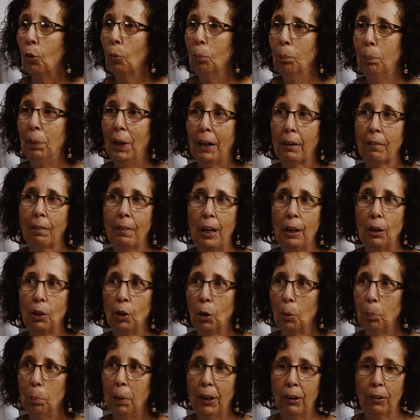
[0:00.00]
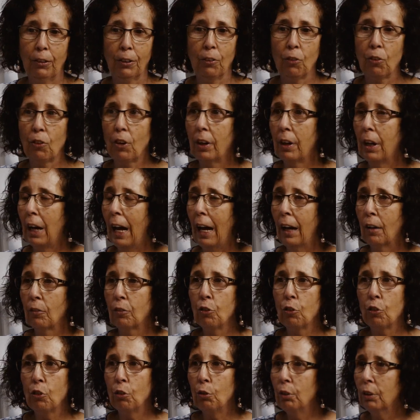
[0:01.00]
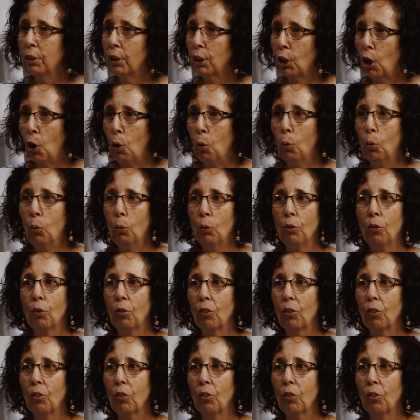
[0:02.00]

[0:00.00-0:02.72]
Back then, our parents didn't have student loans.